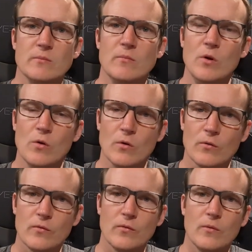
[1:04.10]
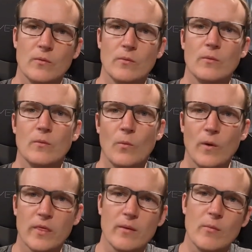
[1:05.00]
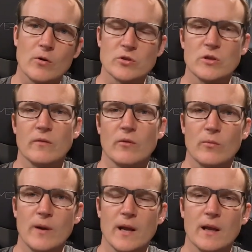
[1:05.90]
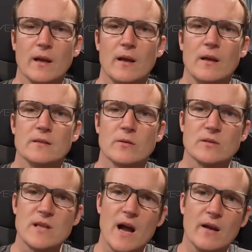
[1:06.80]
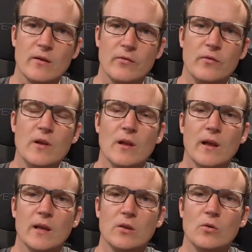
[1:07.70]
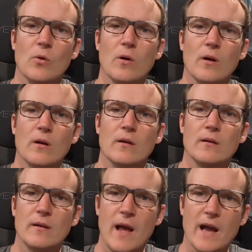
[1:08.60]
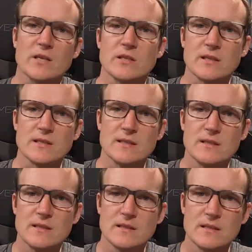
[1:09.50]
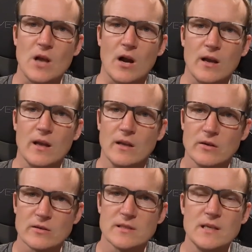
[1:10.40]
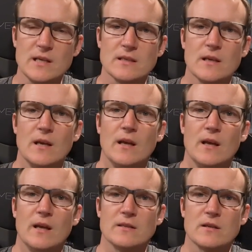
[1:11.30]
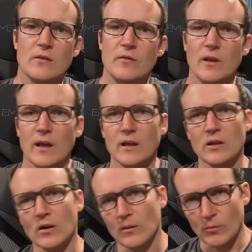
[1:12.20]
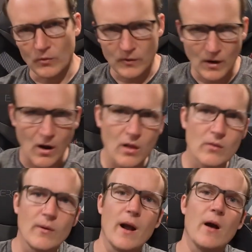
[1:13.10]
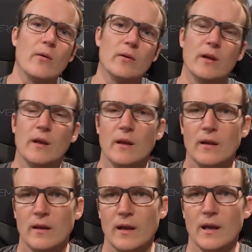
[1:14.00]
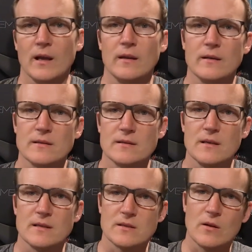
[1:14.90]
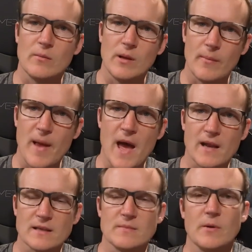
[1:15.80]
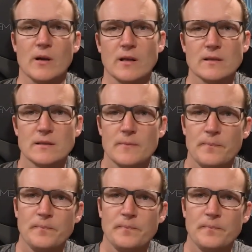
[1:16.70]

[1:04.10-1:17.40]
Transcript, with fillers: to move with the motion of the rig. So it's not going to feel like you're actually stuck in your seat. It's going to feel like you're moving all around and it's it's going to be a bad experience.